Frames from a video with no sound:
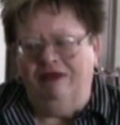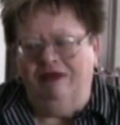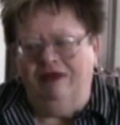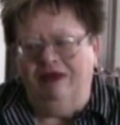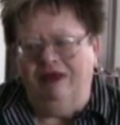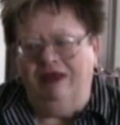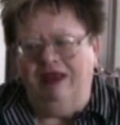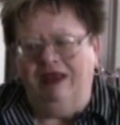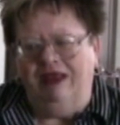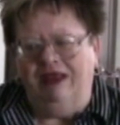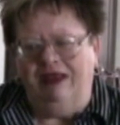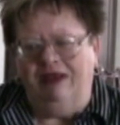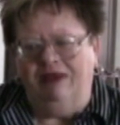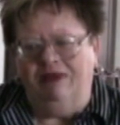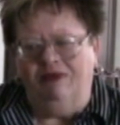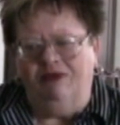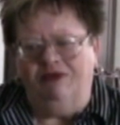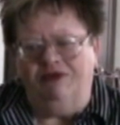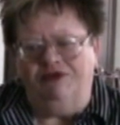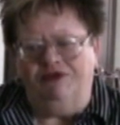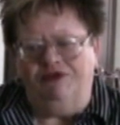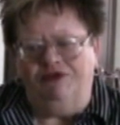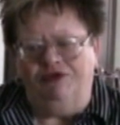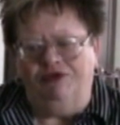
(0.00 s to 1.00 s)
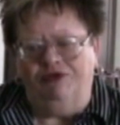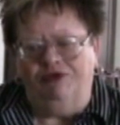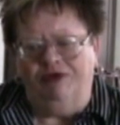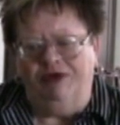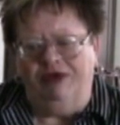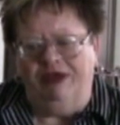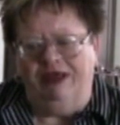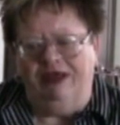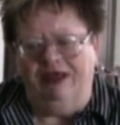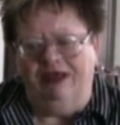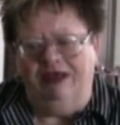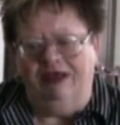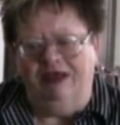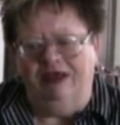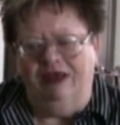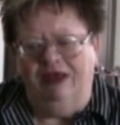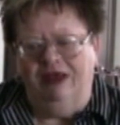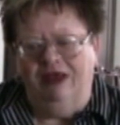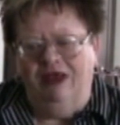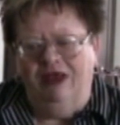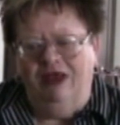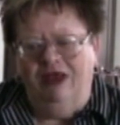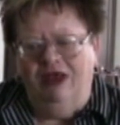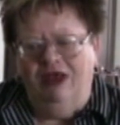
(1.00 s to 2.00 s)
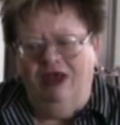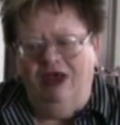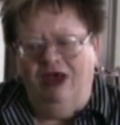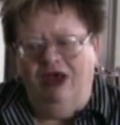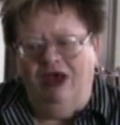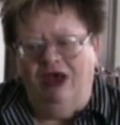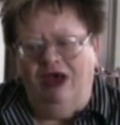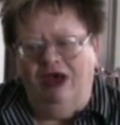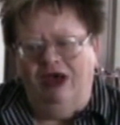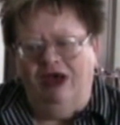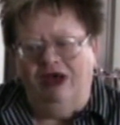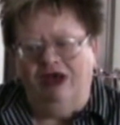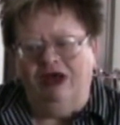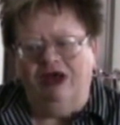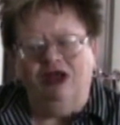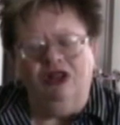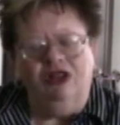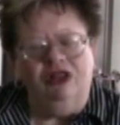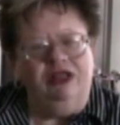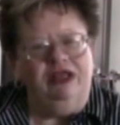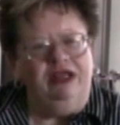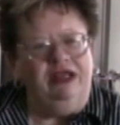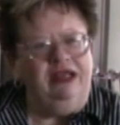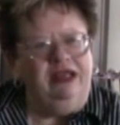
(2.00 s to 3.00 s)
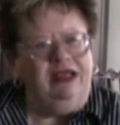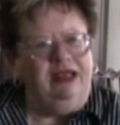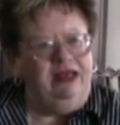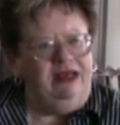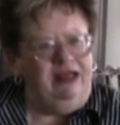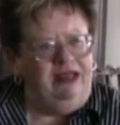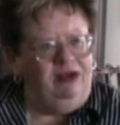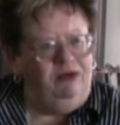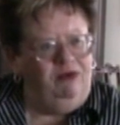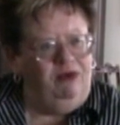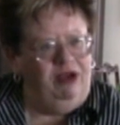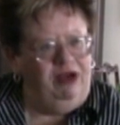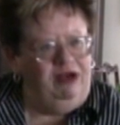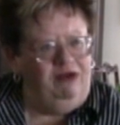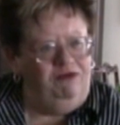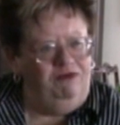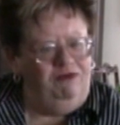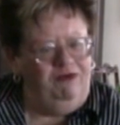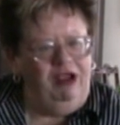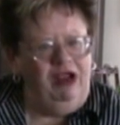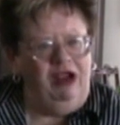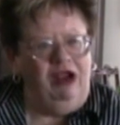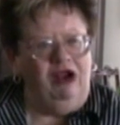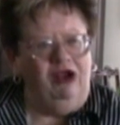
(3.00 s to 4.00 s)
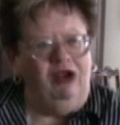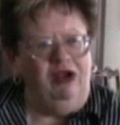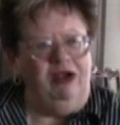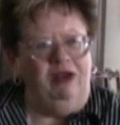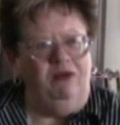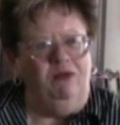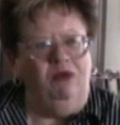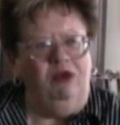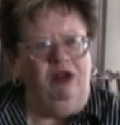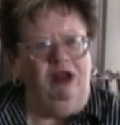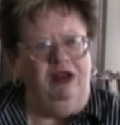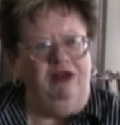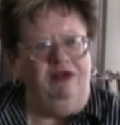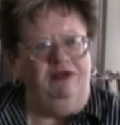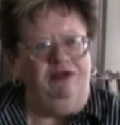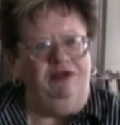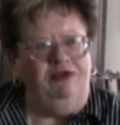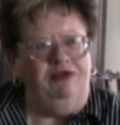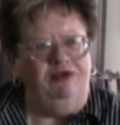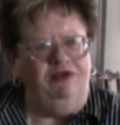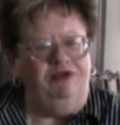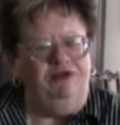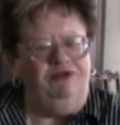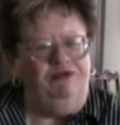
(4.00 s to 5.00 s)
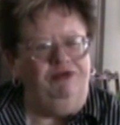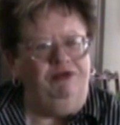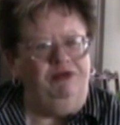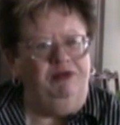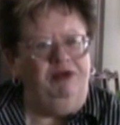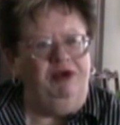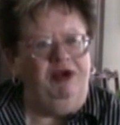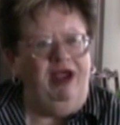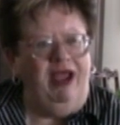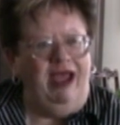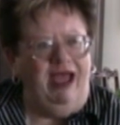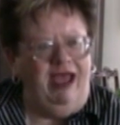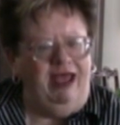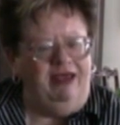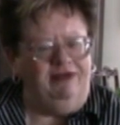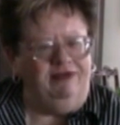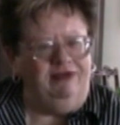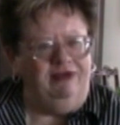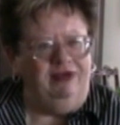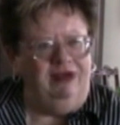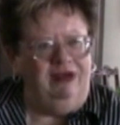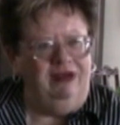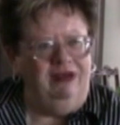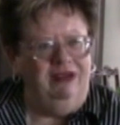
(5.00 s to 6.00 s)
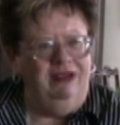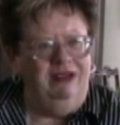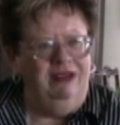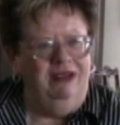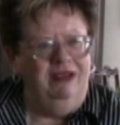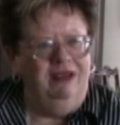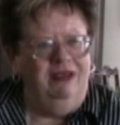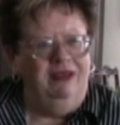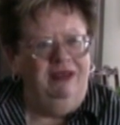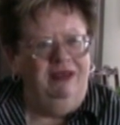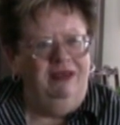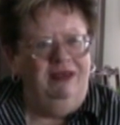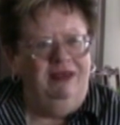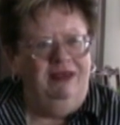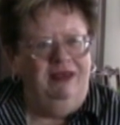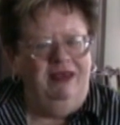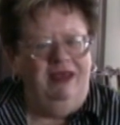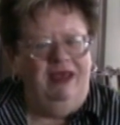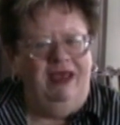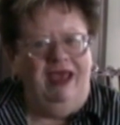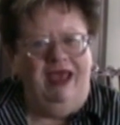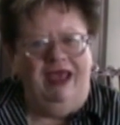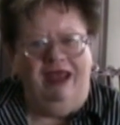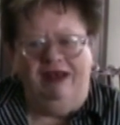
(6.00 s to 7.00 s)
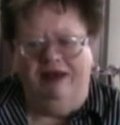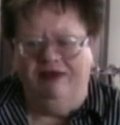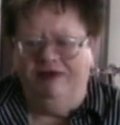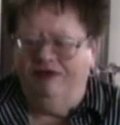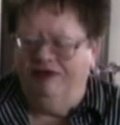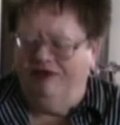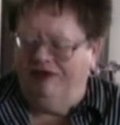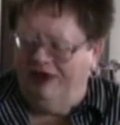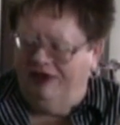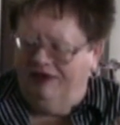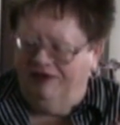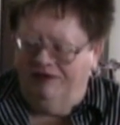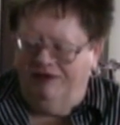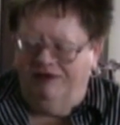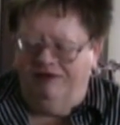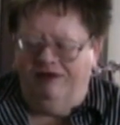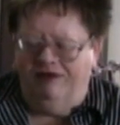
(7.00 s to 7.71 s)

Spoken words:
he was doing a clinic at Equine Affair and he wanted to use Rumor Has It. And Steve's